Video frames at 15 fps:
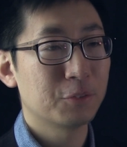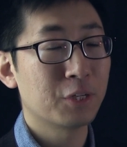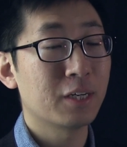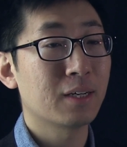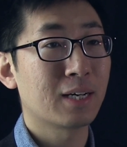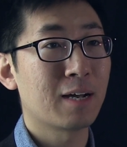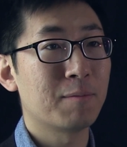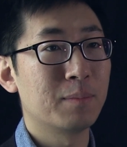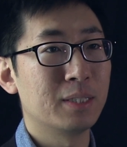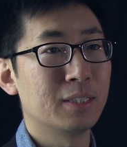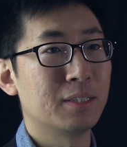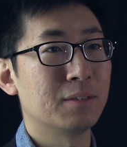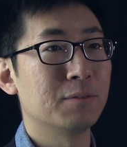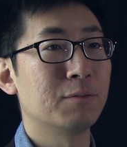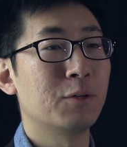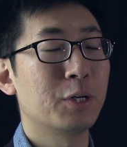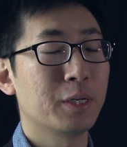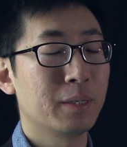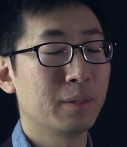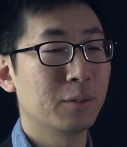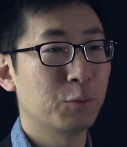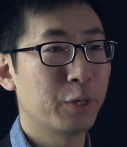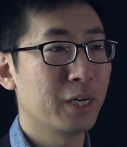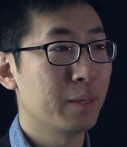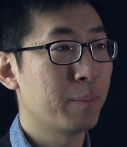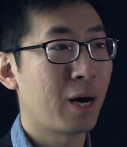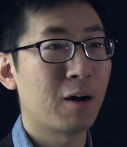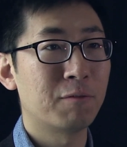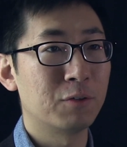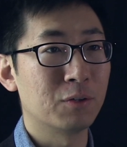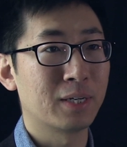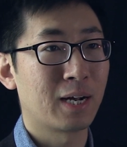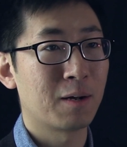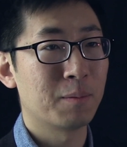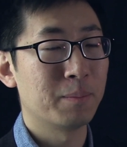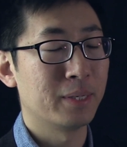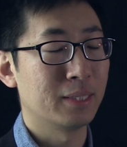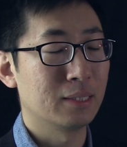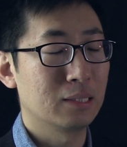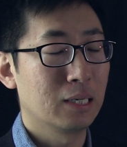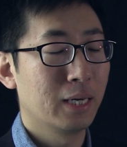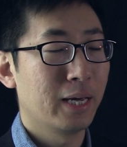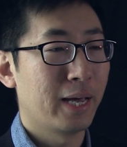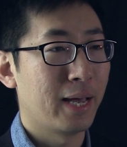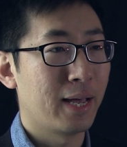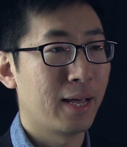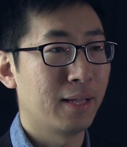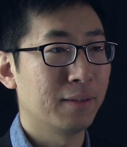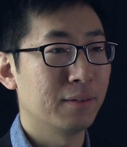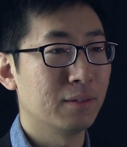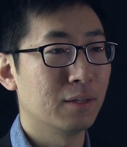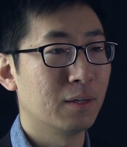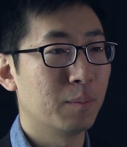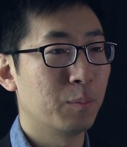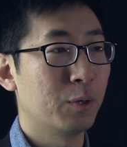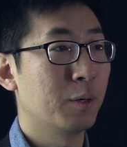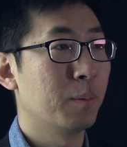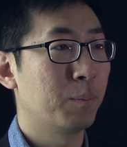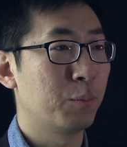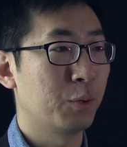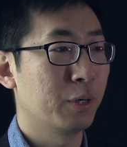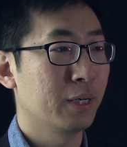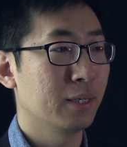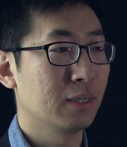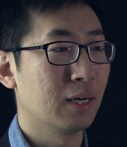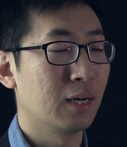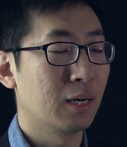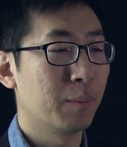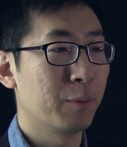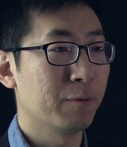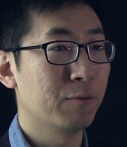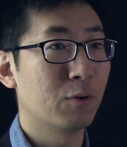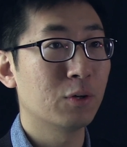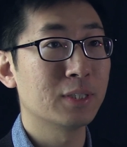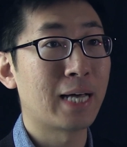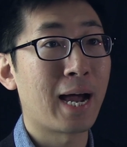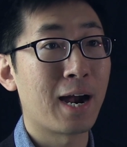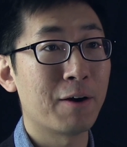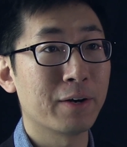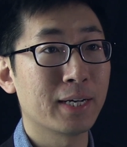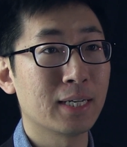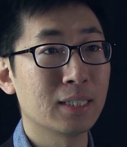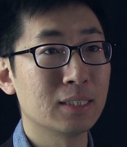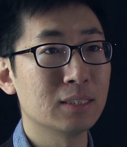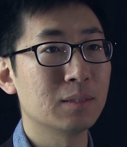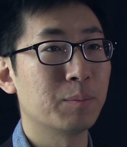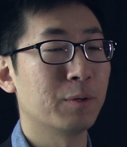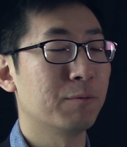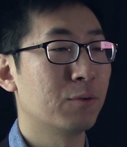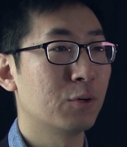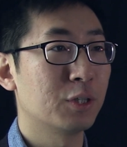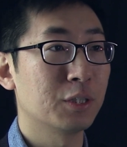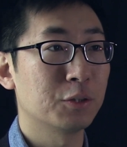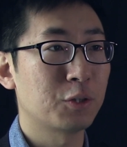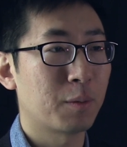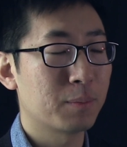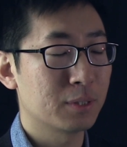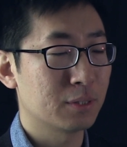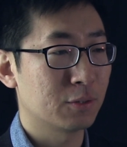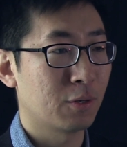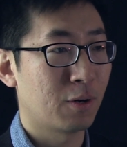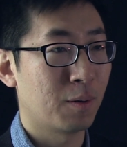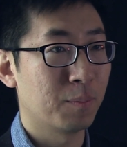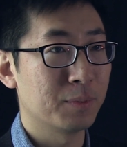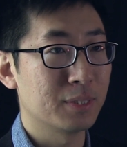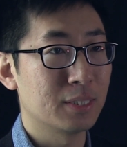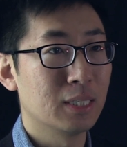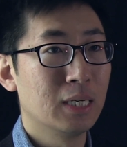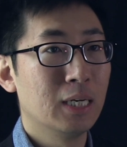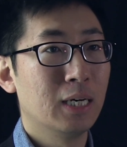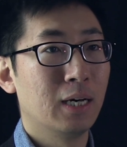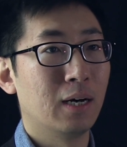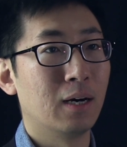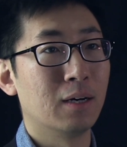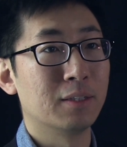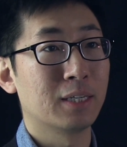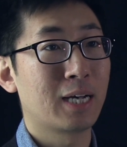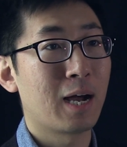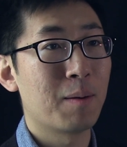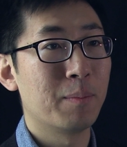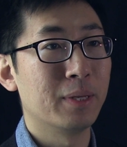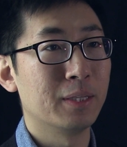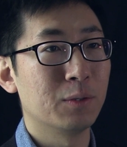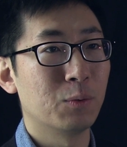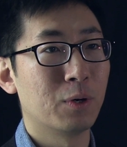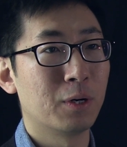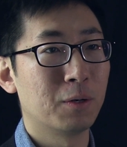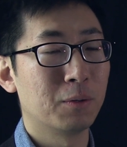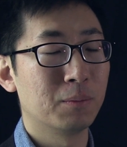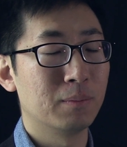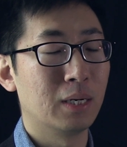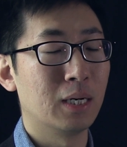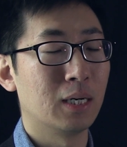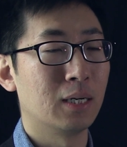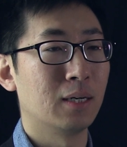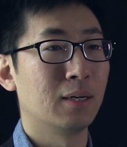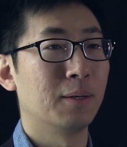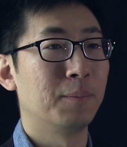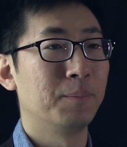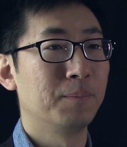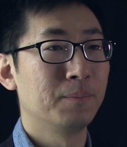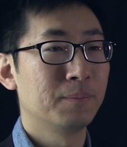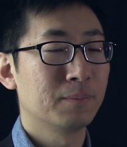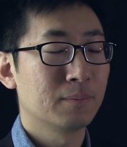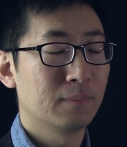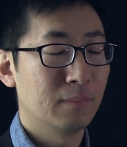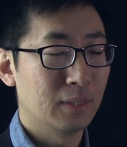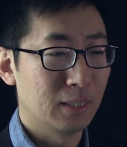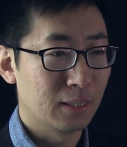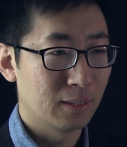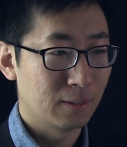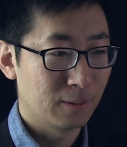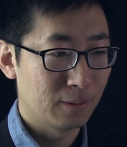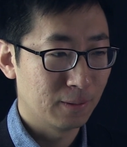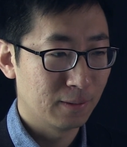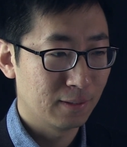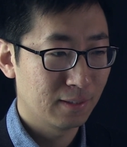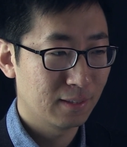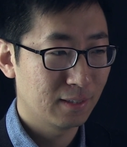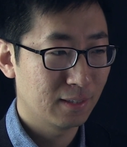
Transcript: China government is really, really powerful government and uh, uh before the hurricanes, before the tropical storms, uh, the government will uh, uh,